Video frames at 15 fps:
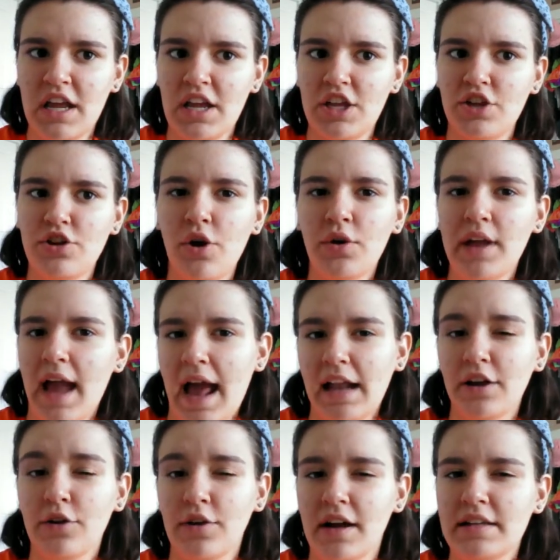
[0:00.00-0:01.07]
you don't
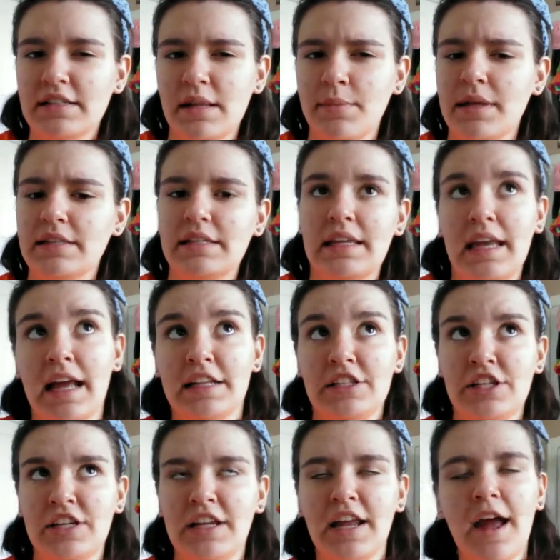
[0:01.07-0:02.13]
categorize them as
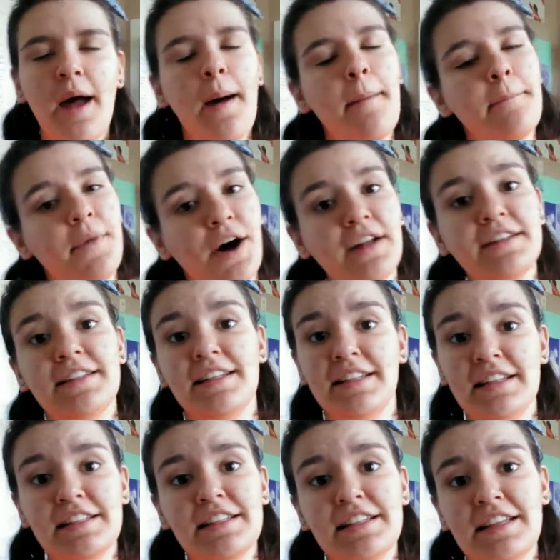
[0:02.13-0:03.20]
catchy, but
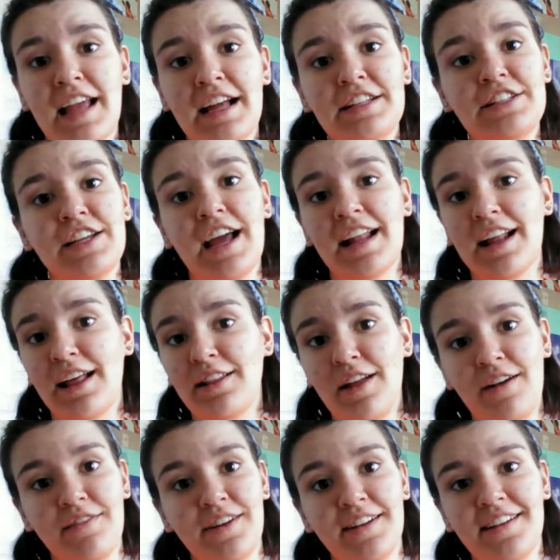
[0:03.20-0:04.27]
this is catchy and I
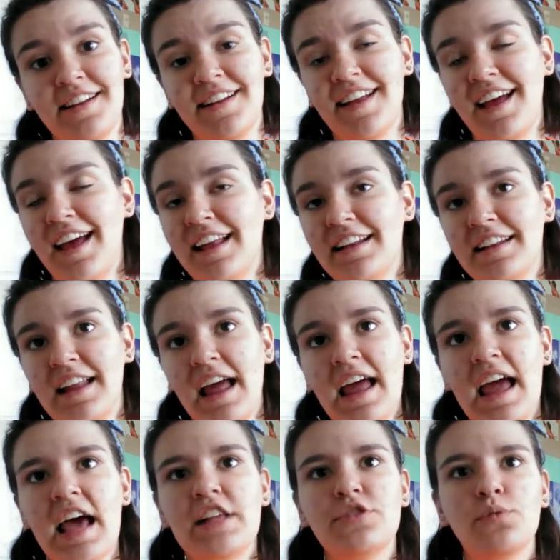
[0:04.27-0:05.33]
love it, and
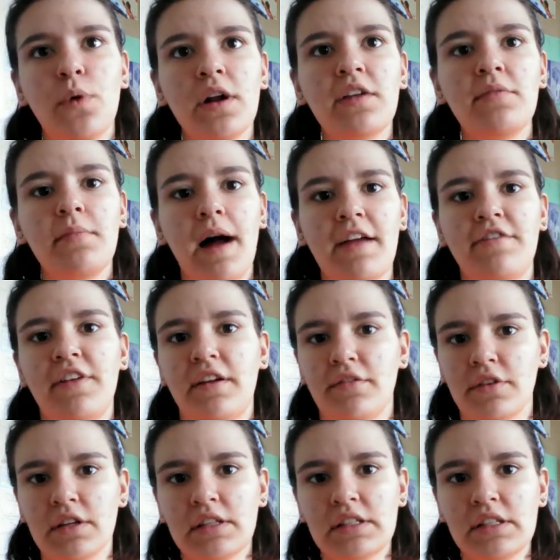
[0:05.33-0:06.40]
it's one of my
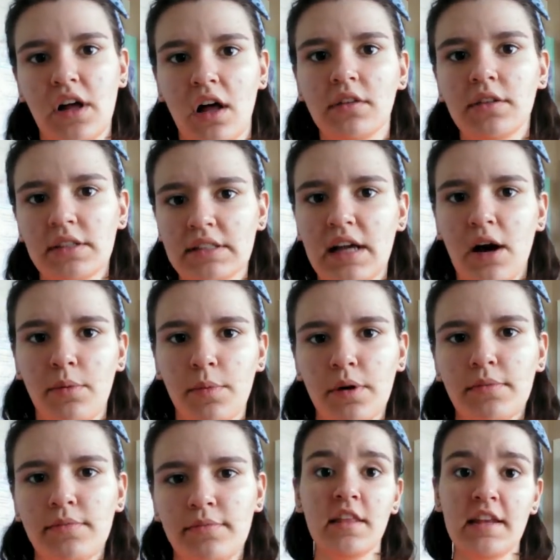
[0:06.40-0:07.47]
favorites on this
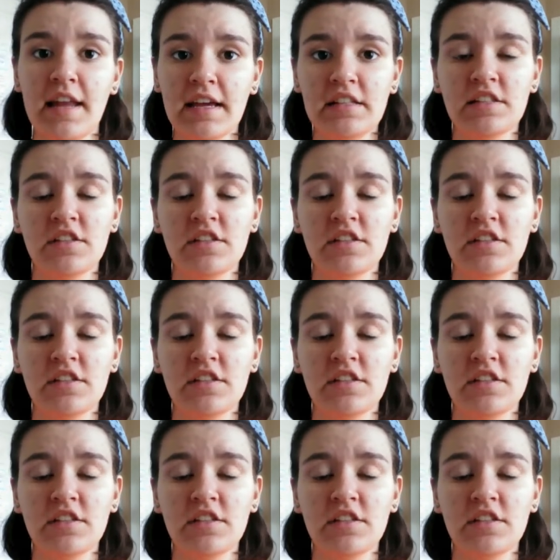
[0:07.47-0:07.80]
album. The next